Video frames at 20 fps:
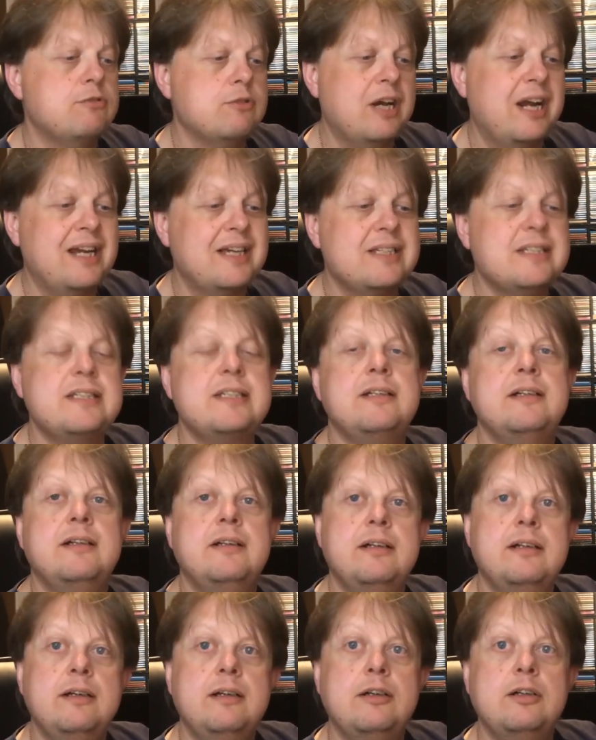tracks
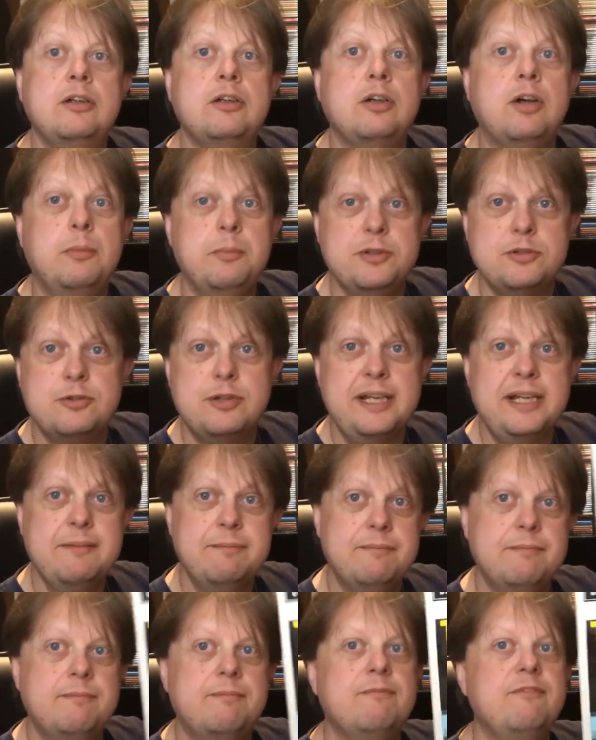commentary
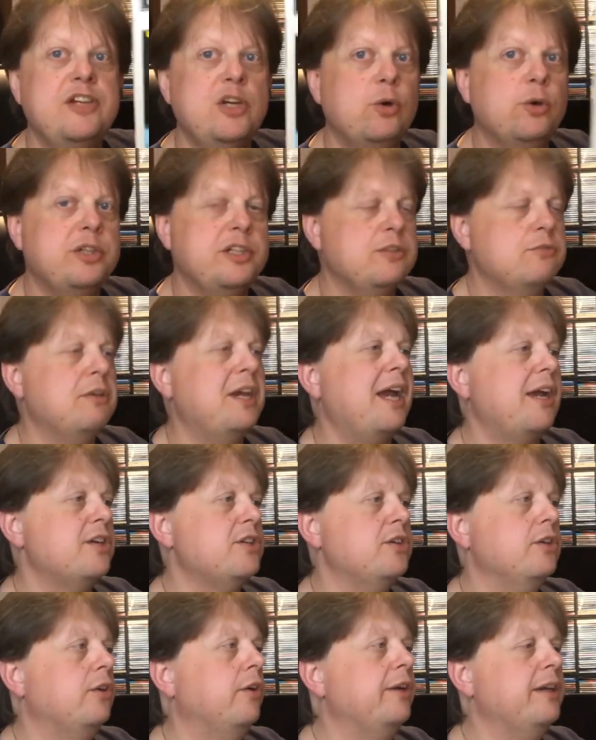and the audience
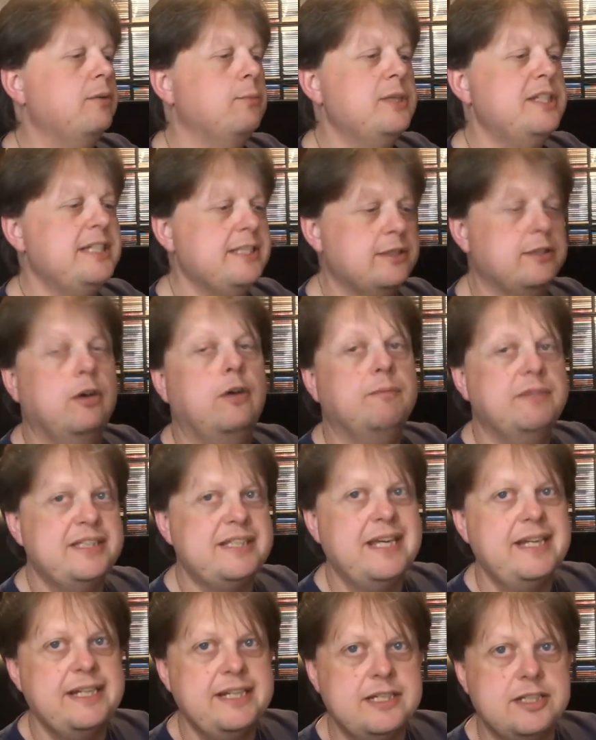reaction on it, which isn't on
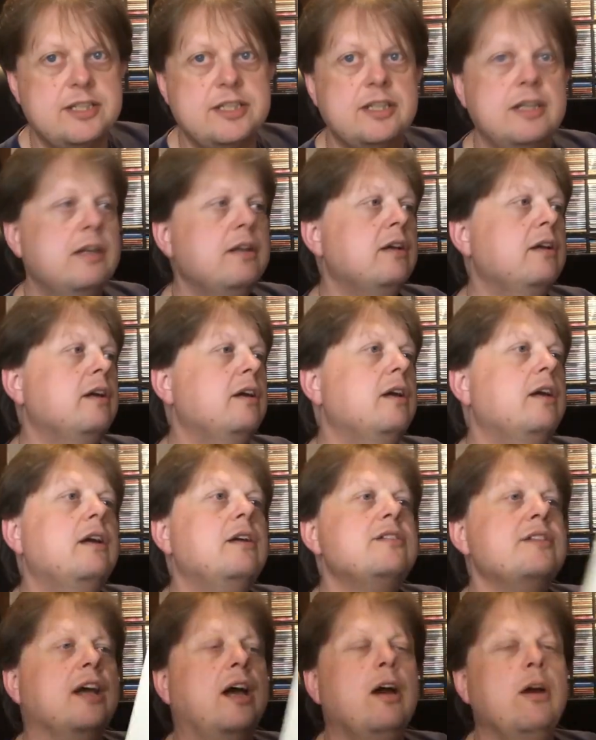the 10-inch.
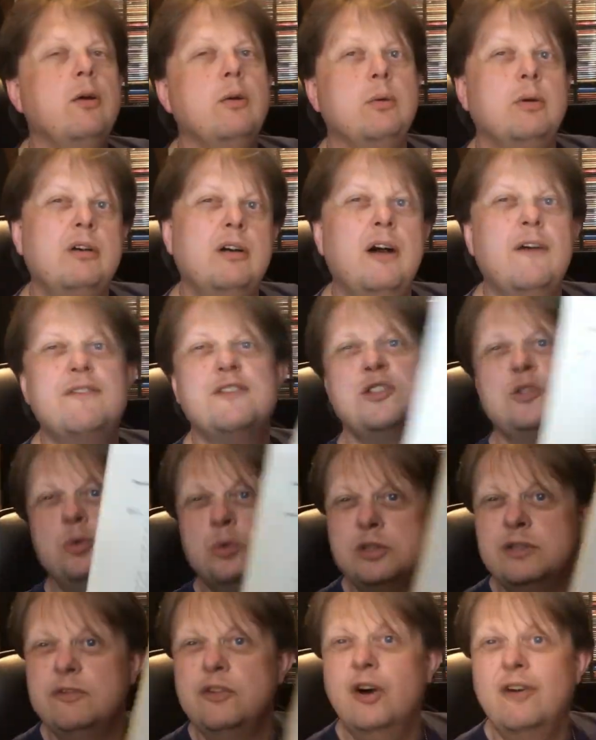So I've
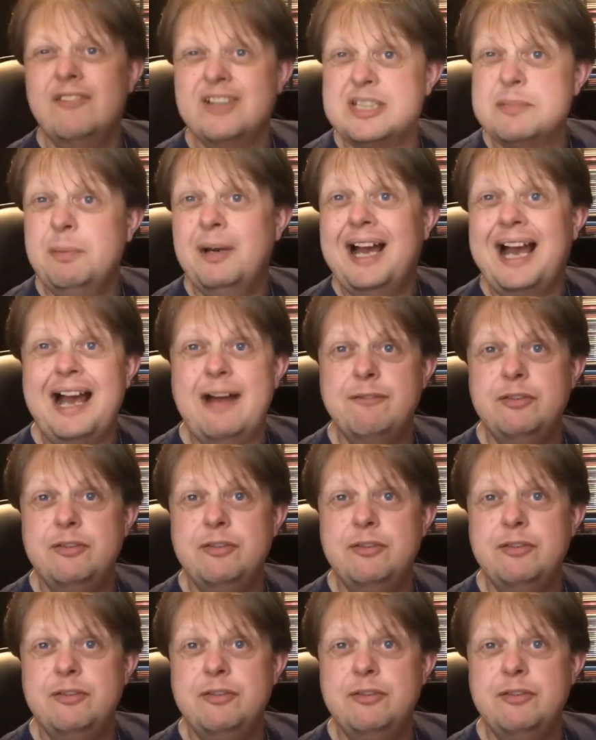sort of got this but